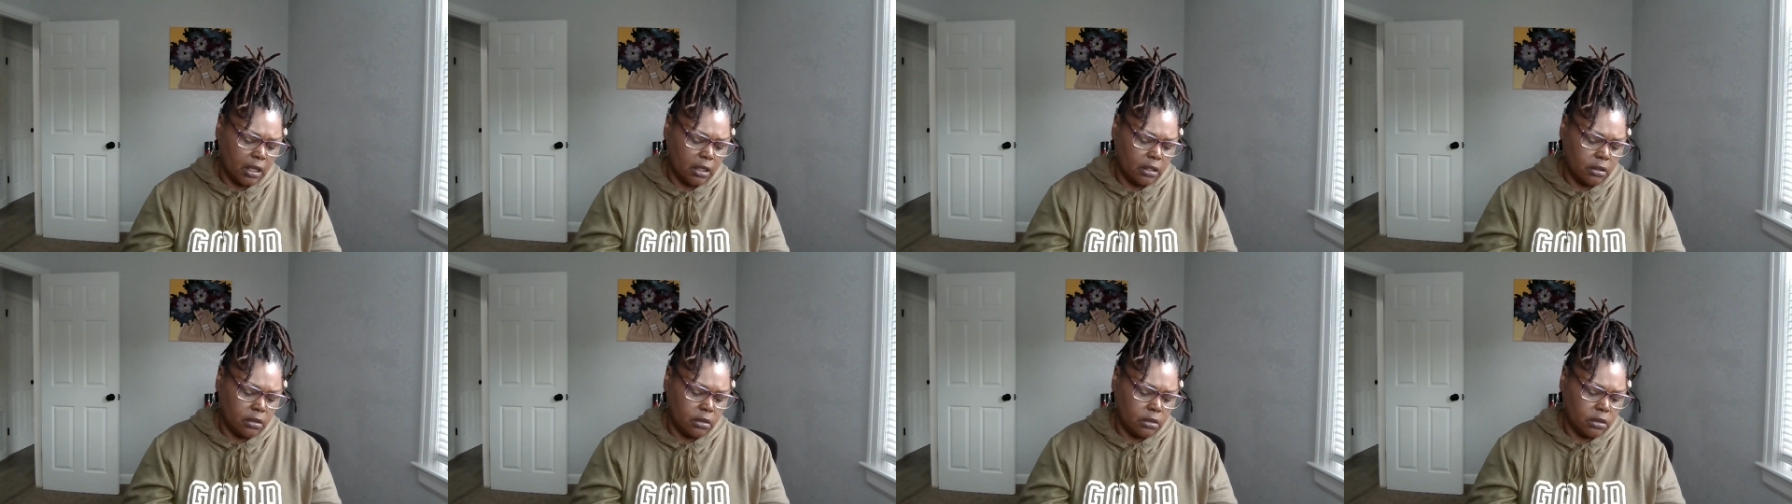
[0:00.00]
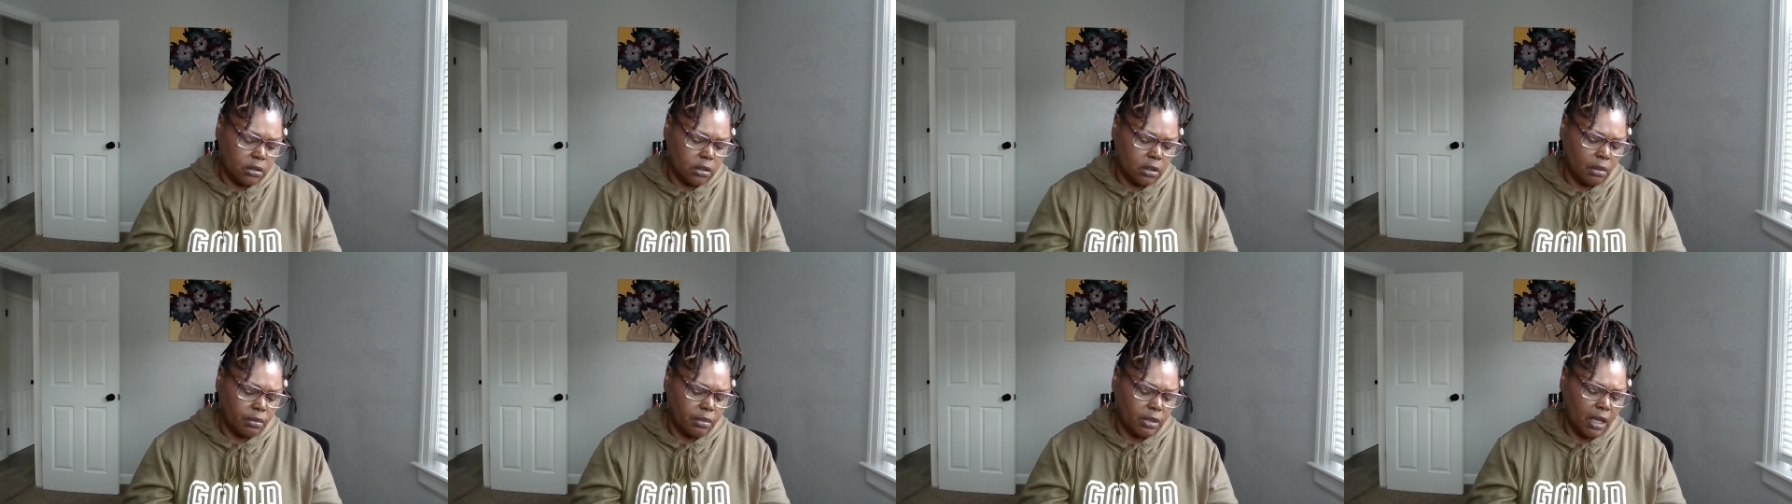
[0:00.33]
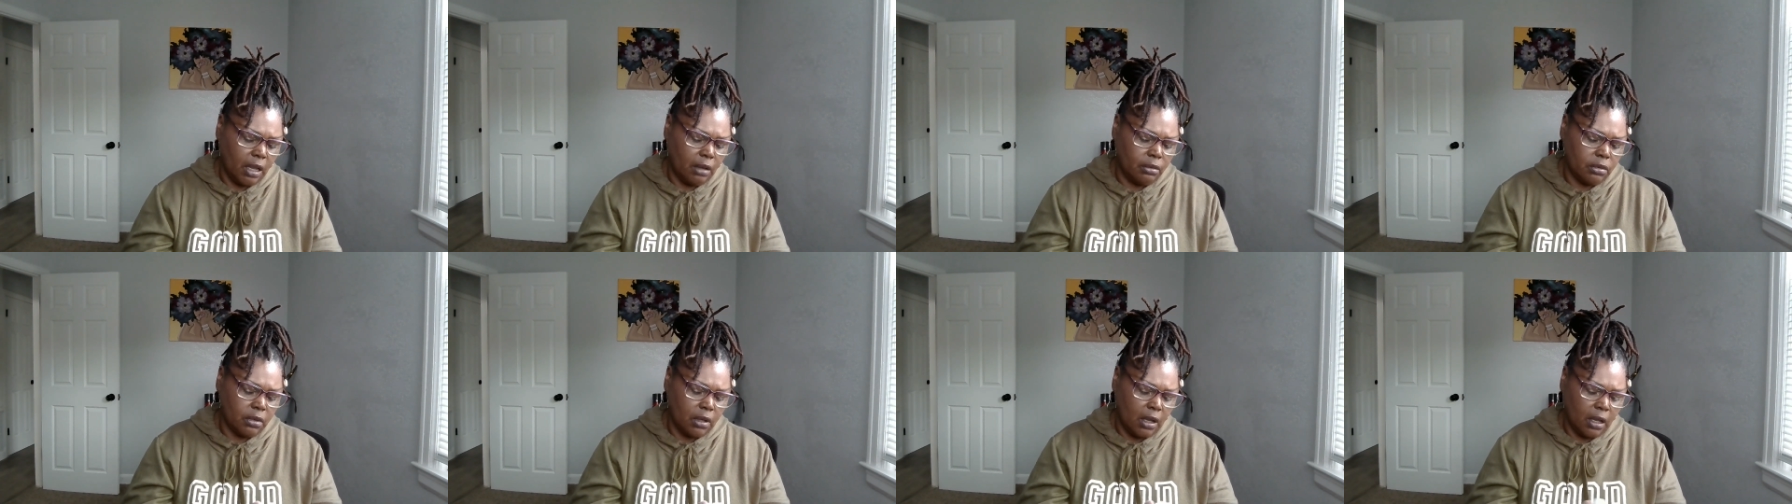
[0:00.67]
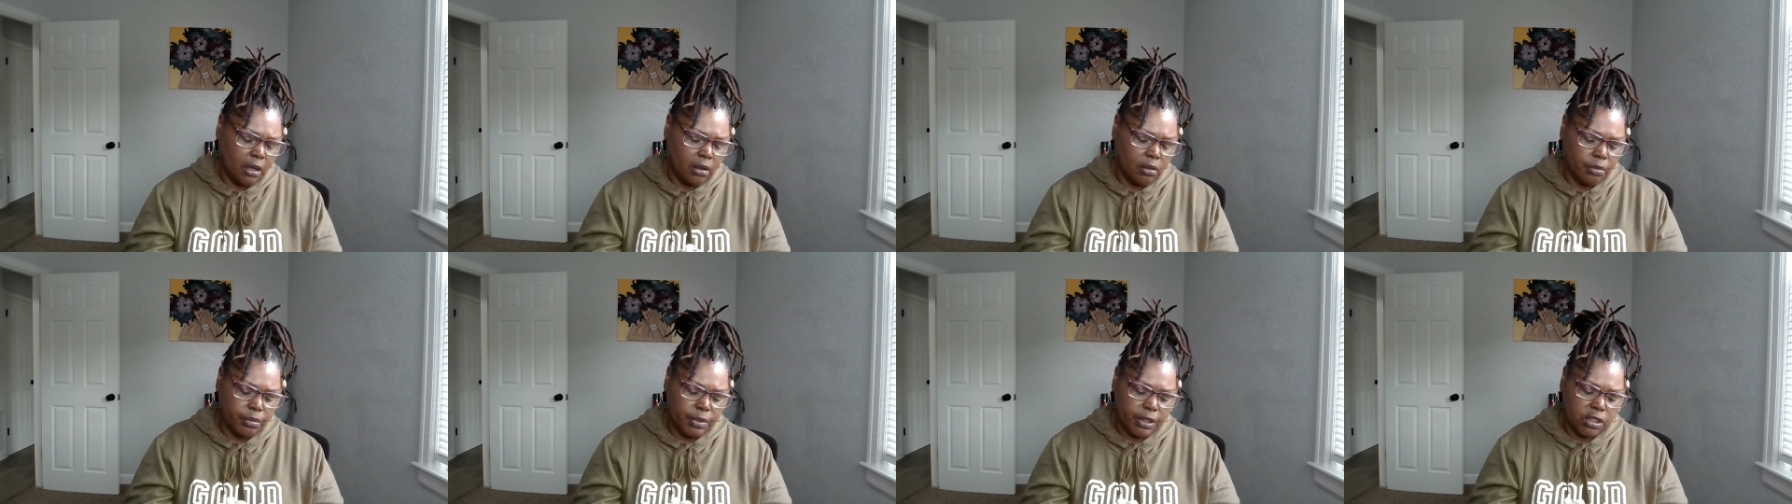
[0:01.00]
I sometimes
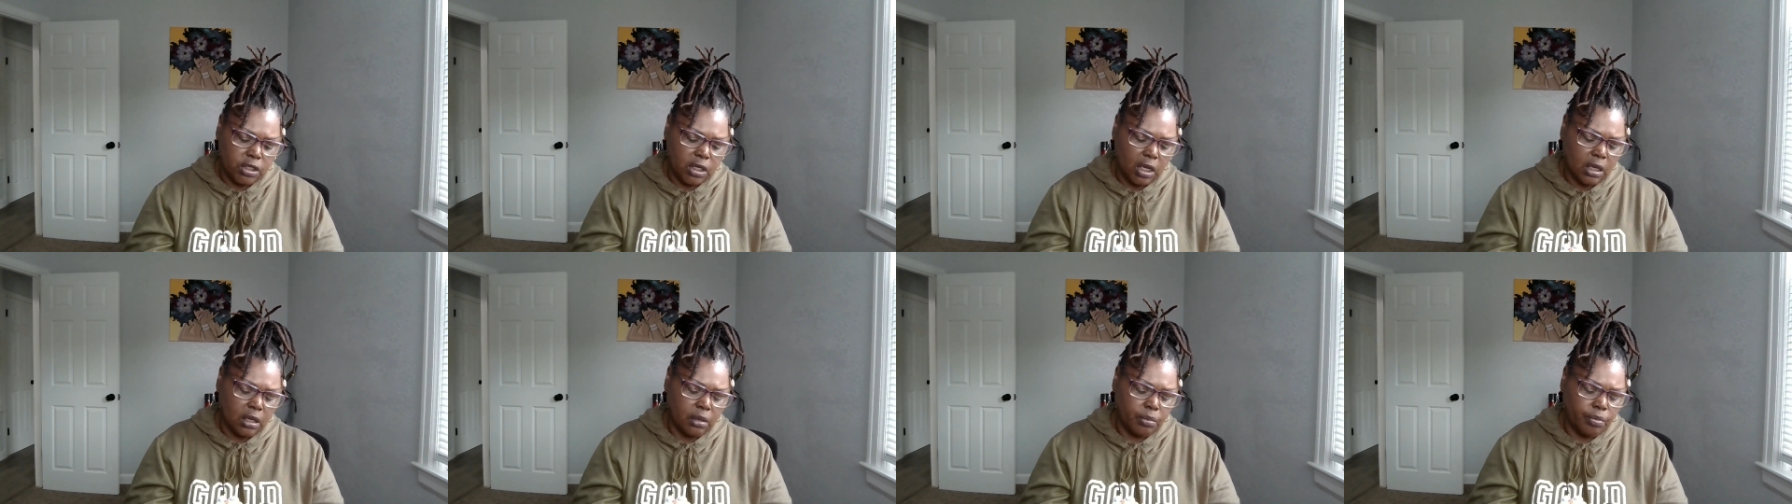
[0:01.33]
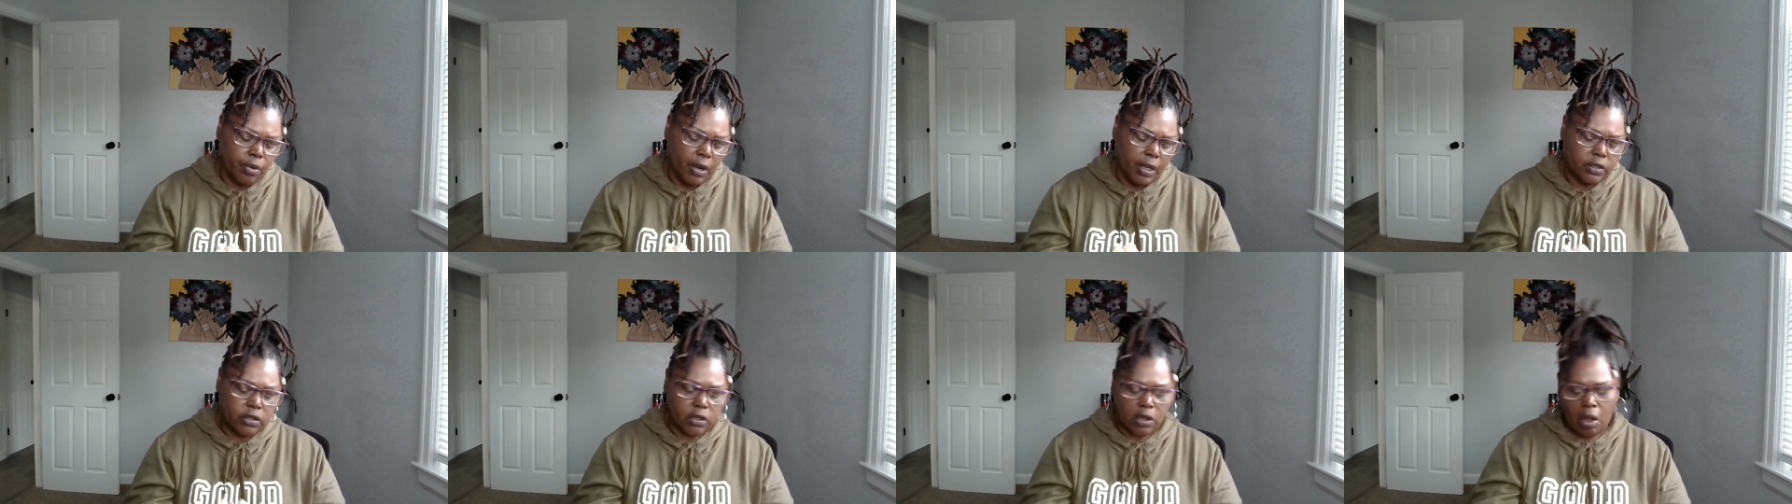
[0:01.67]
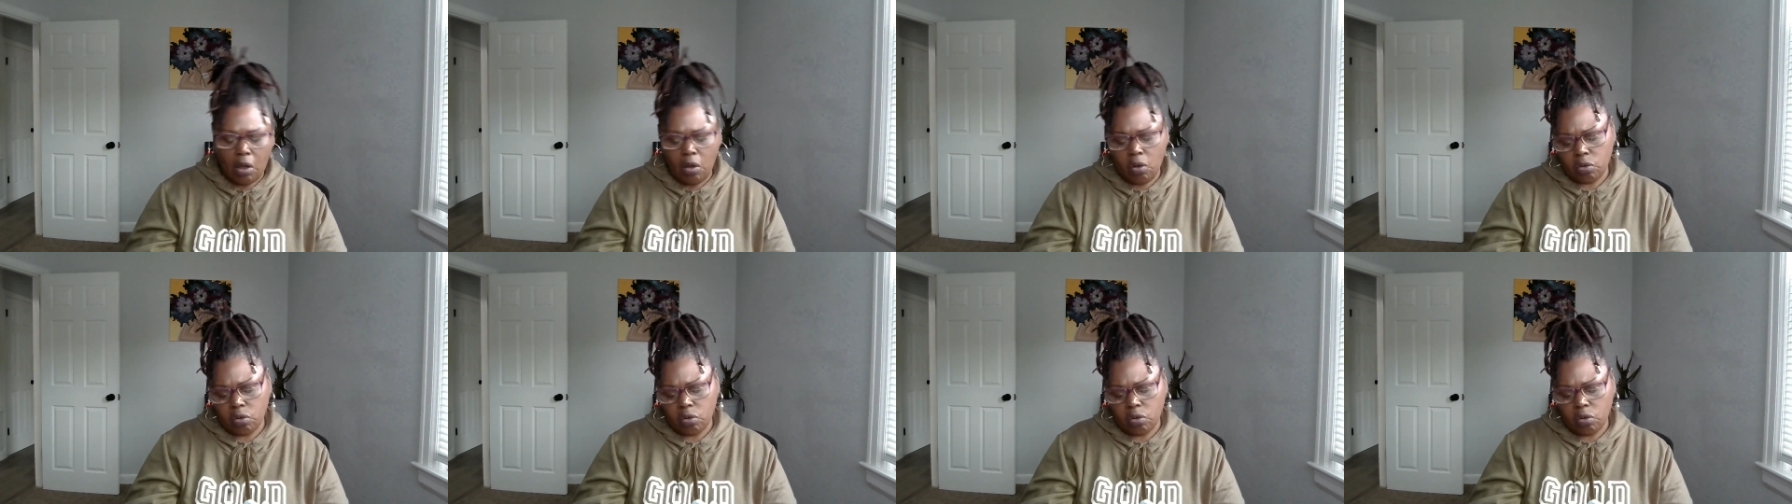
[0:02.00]
I don't be checking prices.